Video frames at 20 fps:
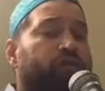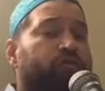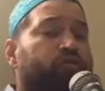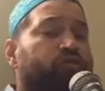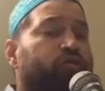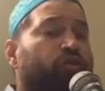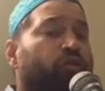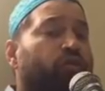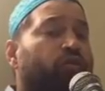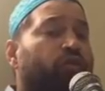
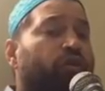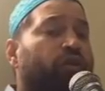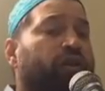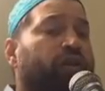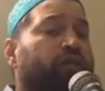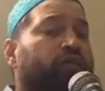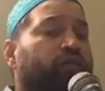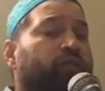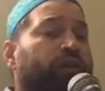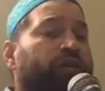So
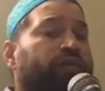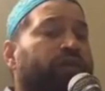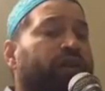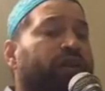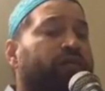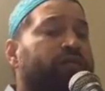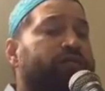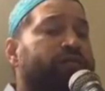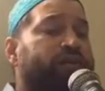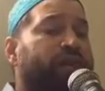according to what they
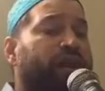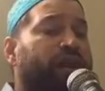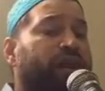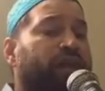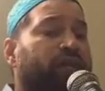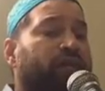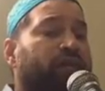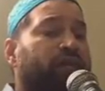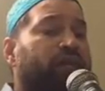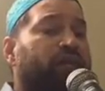are
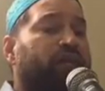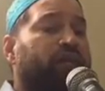saying,